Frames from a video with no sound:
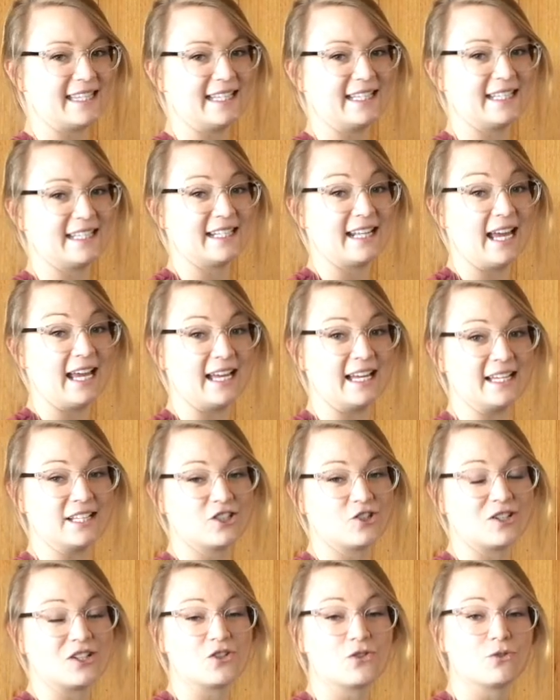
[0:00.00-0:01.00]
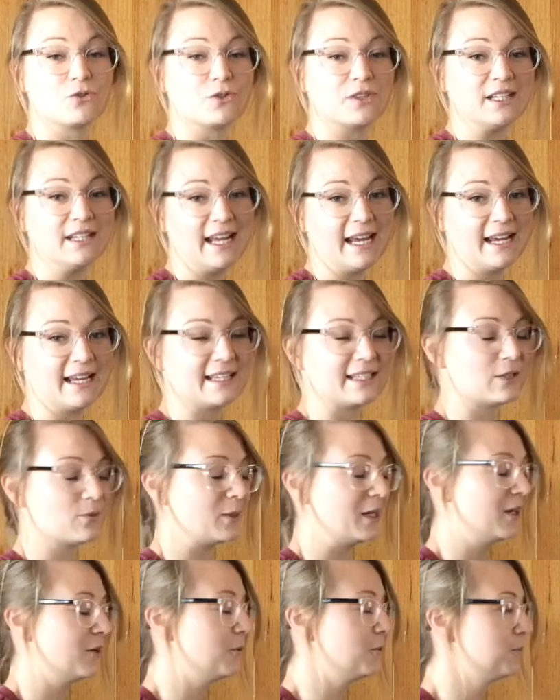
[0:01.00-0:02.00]
the stretch through the neck as
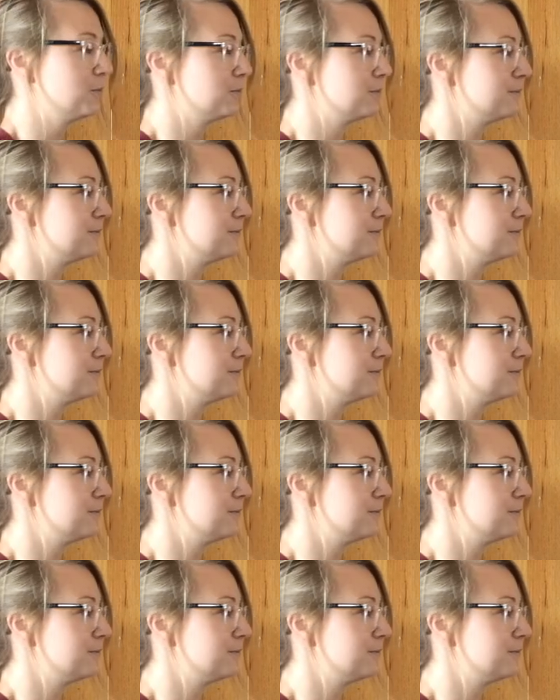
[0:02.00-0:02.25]
well.